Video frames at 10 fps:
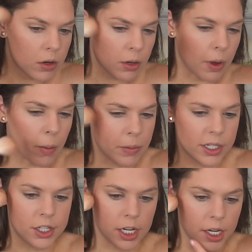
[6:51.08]
to about
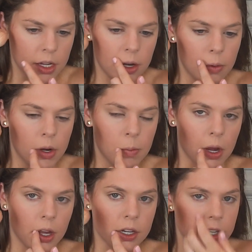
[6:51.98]
mid-cheek. You don't want to
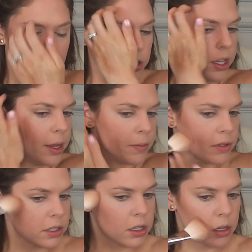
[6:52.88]
bring it to your
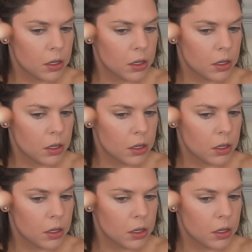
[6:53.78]
lips.